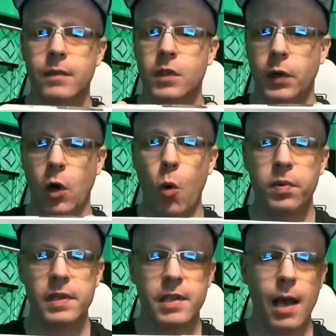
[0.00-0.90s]
So we're going to
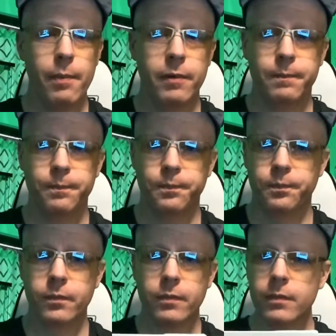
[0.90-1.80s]
open this up.
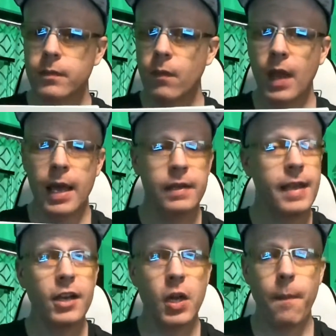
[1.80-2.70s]
And it's
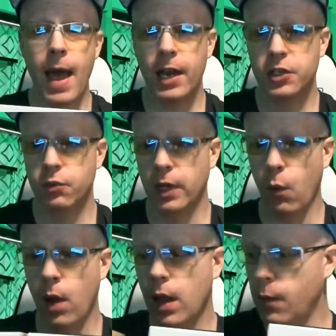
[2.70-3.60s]
actually packaged really
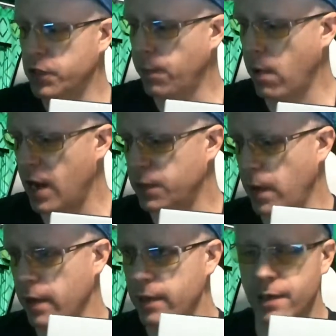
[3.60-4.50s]
well. I was surprised
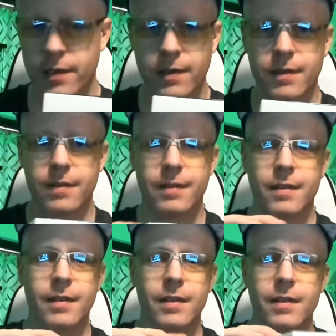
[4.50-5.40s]
by this.
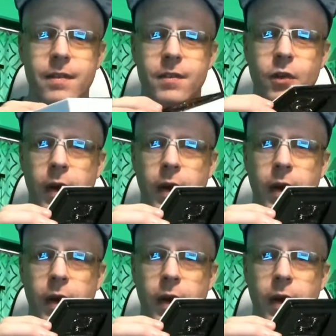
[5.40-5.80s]
So